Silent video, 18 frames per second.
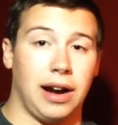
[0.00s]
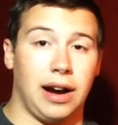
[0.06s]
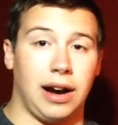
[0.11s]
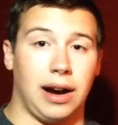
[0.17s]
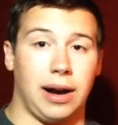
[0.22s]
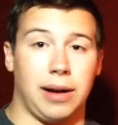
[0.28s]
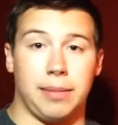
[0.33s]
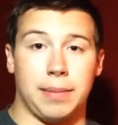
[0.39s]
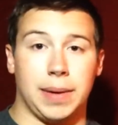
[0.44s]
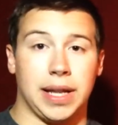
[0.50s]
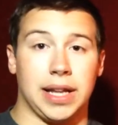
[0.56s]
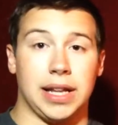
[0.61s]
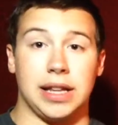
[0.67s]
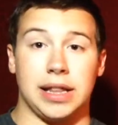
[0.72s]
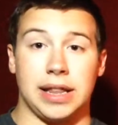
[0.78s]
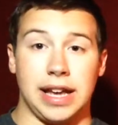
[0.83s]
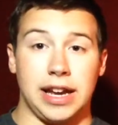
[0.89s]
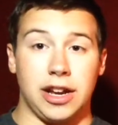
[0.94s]
But
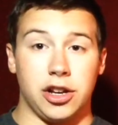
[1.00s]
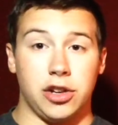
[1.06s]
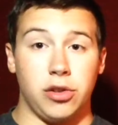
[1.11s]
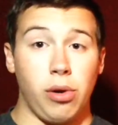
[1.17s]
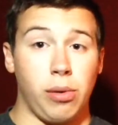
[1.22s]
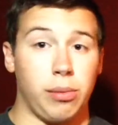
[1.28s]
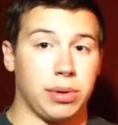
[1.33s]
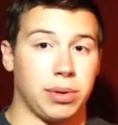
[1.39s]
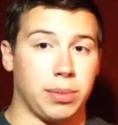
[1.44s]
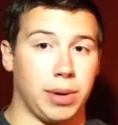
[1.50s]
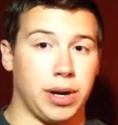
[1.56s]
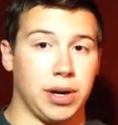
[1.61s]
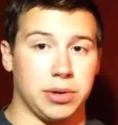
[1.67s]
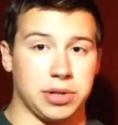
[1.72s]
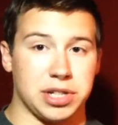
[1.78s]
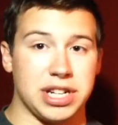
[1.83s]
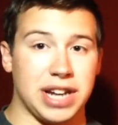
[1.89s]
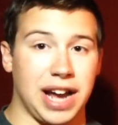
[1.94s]
they could do it with
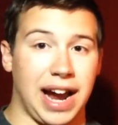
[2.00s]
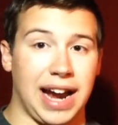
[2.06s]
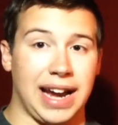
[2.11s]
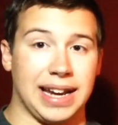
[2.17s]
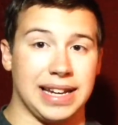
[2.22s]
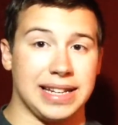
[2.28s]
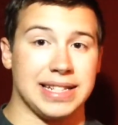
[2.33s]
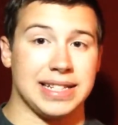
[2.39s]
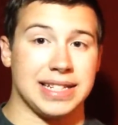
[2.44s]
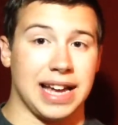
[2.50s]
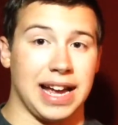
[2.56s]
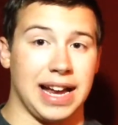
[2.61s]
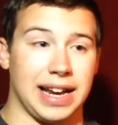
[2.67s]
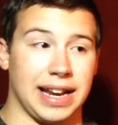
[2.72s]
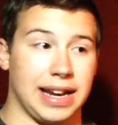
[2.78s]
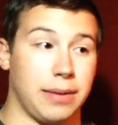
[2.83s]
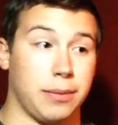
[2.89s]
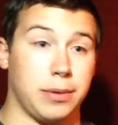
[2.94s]
Windows 9
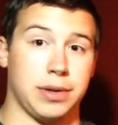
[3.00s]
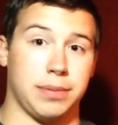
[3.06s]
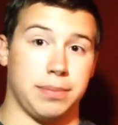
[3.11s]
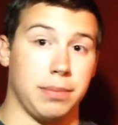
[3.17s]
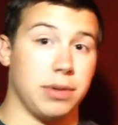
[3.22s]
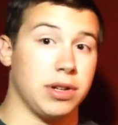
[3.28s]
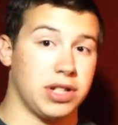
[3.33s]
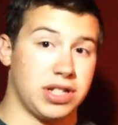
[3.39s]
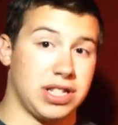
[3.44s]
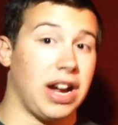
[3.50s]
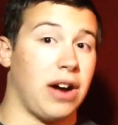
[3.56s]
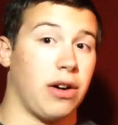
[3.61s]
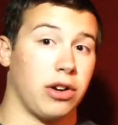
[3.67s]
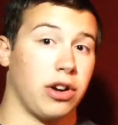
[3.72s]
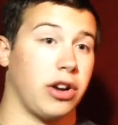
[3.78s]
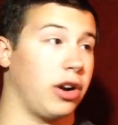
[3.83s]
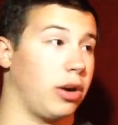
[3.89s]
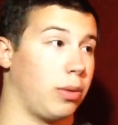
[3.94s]
instead, and it would
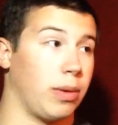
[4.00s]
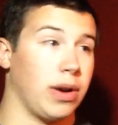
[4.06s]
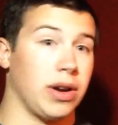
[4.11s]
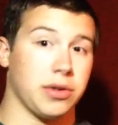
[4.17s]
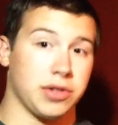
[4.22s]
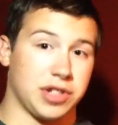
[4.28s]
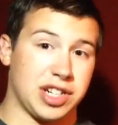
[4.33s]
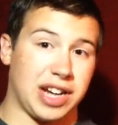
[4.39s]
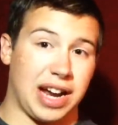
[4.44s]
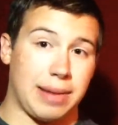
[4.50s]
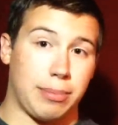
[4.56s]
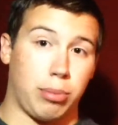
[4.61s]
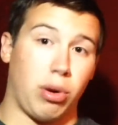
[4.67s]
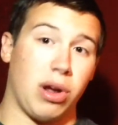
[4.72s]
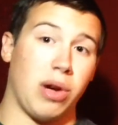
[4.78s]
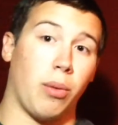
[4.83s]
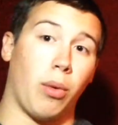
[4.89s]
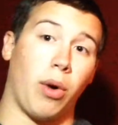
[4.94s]
sound good. Windows
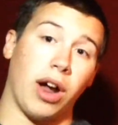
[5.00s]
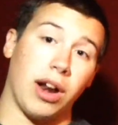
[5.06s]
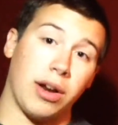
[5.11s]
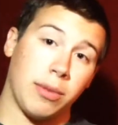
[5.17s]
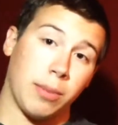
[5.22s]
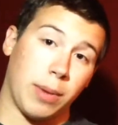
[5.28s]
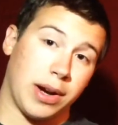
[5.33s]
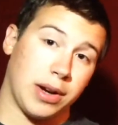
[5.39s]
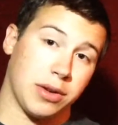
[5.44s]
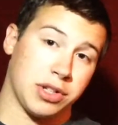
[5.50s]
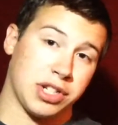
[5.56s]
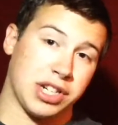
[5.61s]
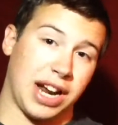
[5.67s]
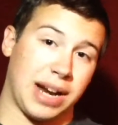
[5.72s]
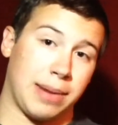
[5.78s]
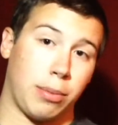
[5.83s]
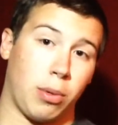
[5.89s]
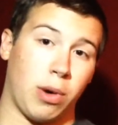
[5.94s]
9.1, Windows
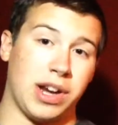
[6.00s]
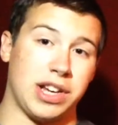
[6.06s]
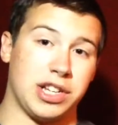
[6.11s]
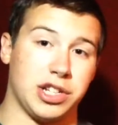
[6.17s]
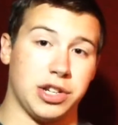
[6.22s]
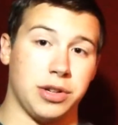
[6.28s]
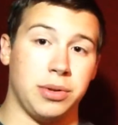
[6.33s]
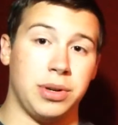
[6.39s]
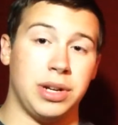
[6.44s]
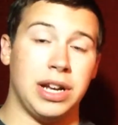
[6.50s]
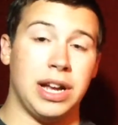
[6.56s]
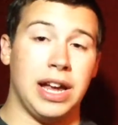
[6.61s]
9.2.